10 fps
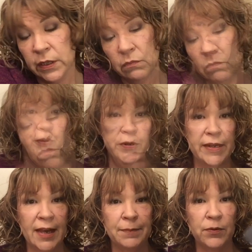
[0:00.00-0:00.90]
it,
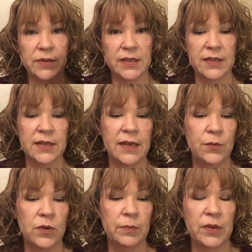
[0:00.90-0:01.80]
pretty happy with this. I
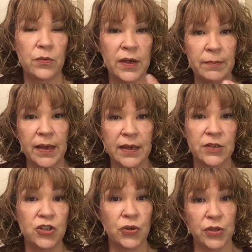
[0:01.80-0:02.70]
will be right back
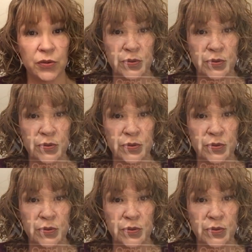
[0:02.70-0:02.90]
and show you the